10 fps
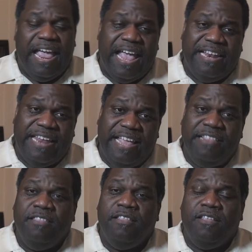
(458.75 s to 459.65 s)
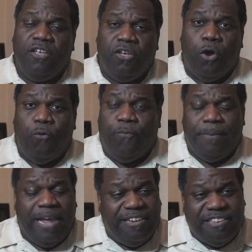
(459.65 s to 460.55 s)
And then go
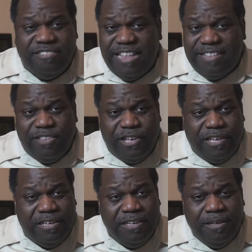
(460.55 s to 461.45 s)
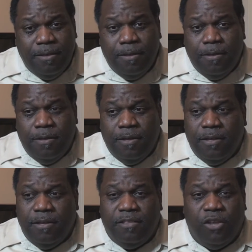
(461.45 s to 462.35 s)
from there and just let the
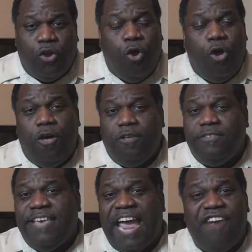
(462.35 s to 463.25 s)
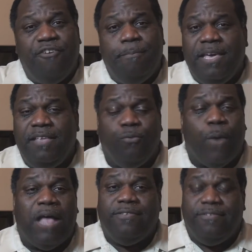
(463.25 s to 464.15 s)
calls carry me
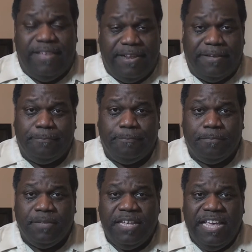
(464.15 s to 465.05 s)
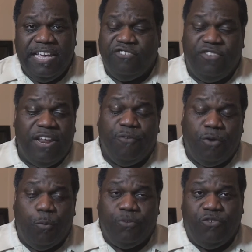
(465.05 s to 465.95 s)
throughout the city. Because you never
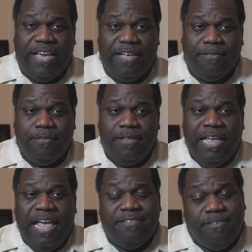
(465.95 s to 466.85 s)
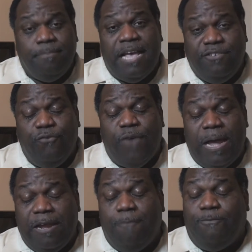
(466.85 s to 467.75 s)
know what you get. And sometimes you
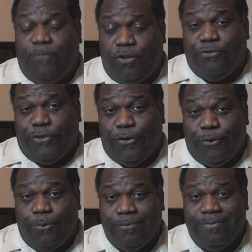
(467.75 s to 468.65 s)
round up full circle.